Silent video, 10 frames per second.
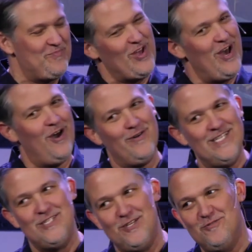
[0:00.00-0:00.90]
oh,
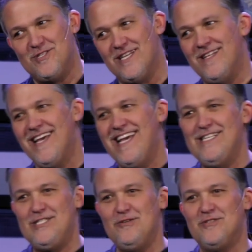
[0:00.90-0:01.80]
he's using,
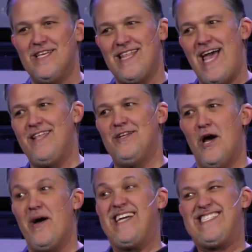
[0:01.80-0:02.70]
he's using that, you know,
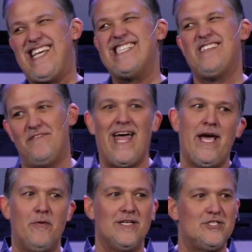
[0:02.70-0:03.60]
excessive
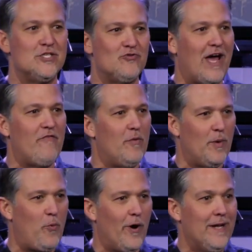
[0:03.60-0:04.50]
language to drive home a
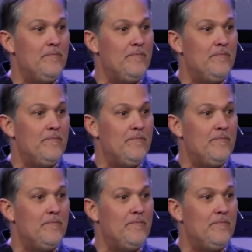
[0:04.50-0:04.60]
point.